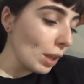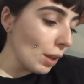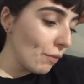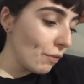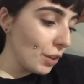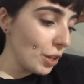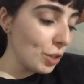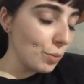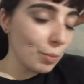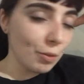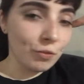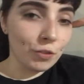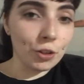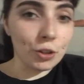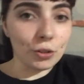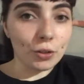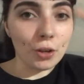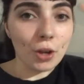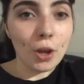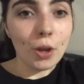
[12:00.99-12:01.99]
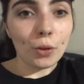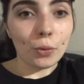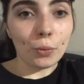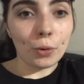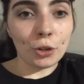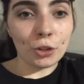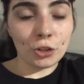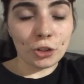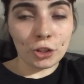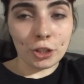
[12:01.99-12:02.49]
finish my food,
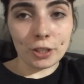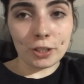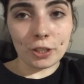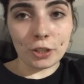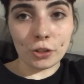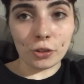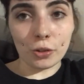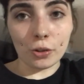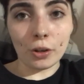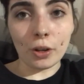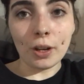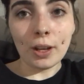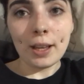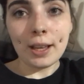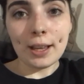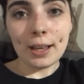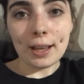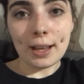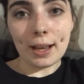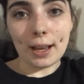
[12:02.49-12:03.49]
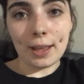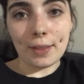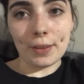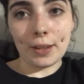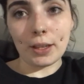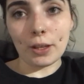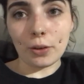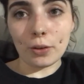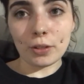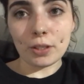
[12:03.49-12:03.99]
watch Jersey Shore and
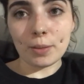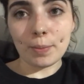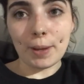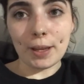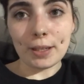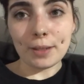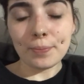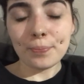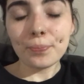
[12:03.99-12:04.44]
then go to bed.